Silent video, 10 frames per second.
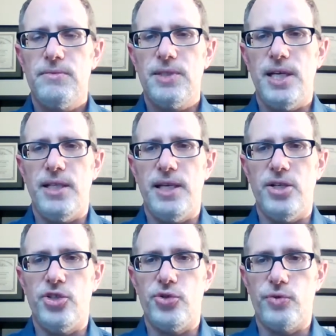And then
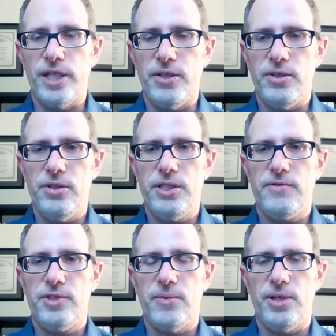adrenals, if
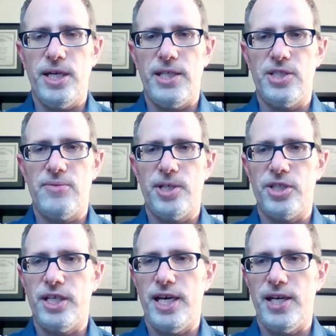someone has
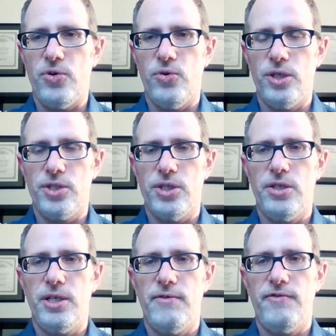especially high
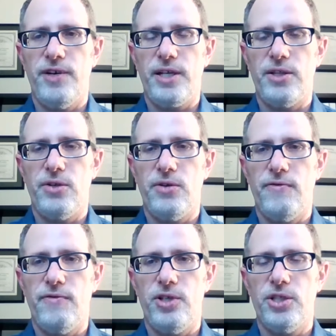cortisol, can affect the
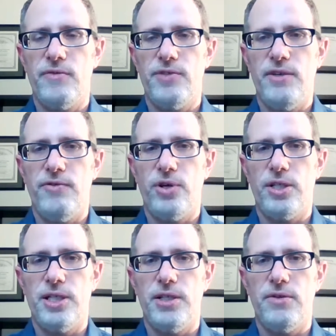conversion of T4
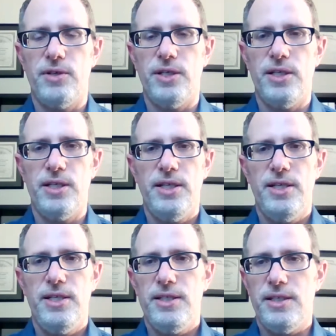to T3.
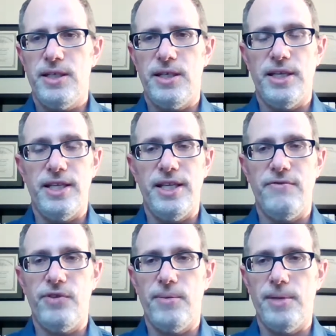
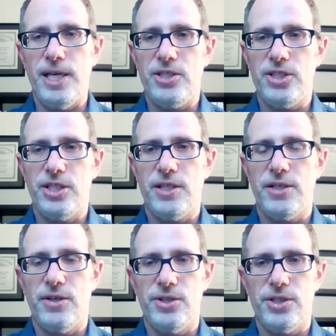Inflammation could
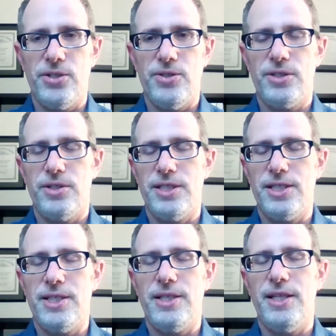also, so there's
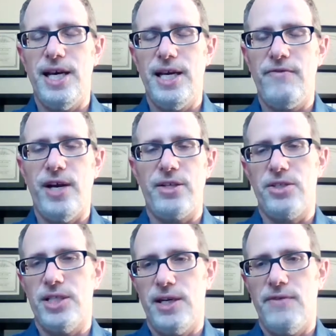a lot of
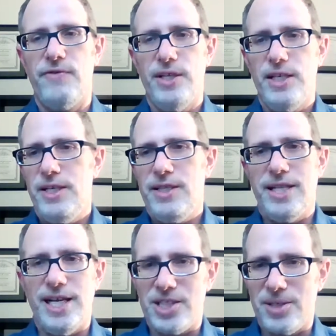factors. And I've,
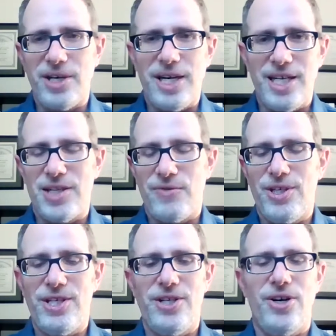not a surprise, I've
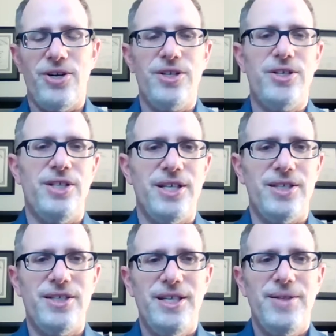written an article
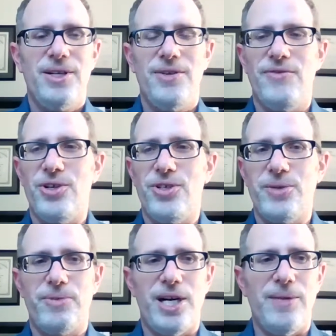on
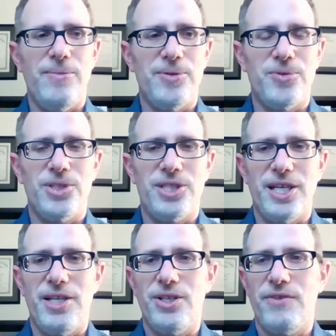conversion problems, which
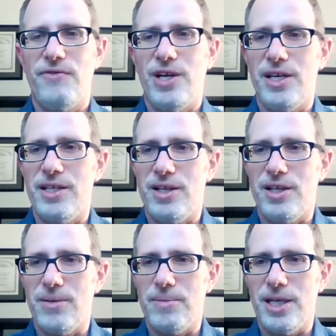again, you could find
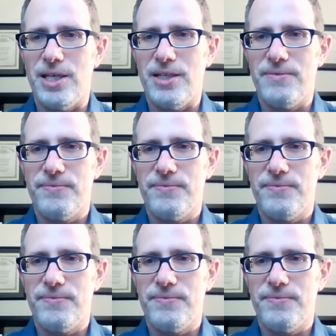on my